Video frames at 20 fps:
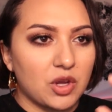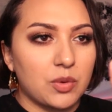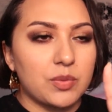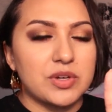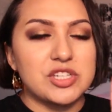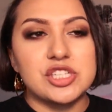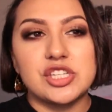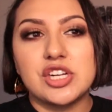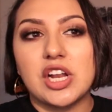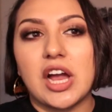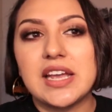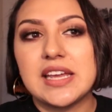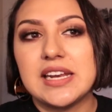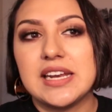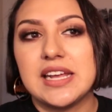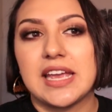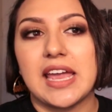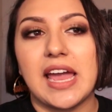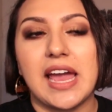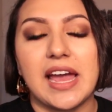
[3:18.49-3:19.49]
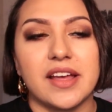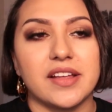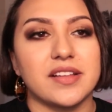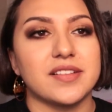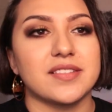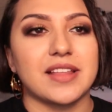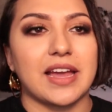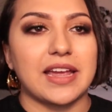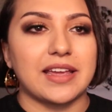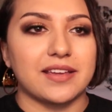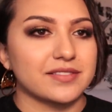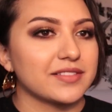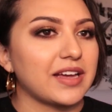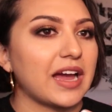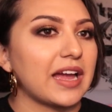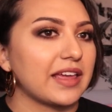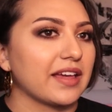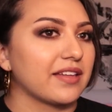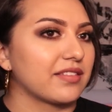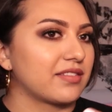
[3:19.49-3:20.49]
Which you're not gonna get, like,
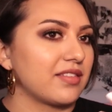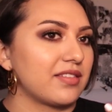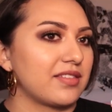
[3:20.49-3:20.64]
I guess,